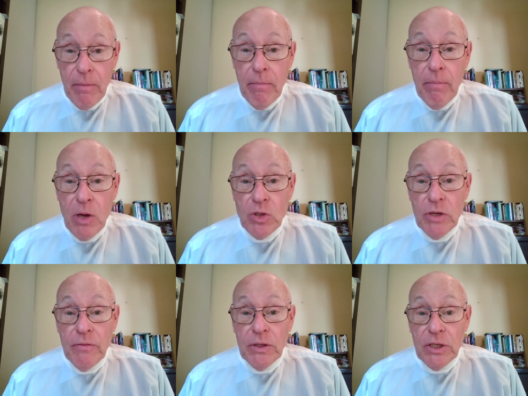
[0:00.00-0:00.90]
most
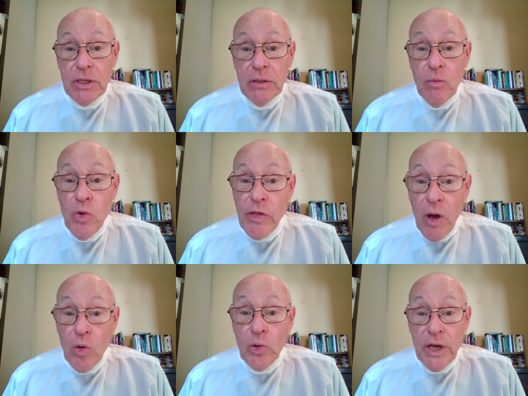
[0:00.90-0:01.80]
of us
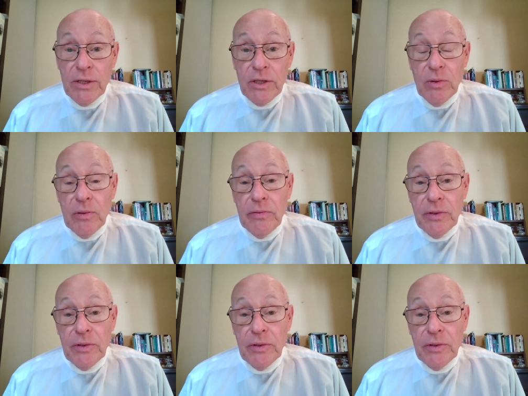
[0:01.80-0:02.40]
withhold ourselves.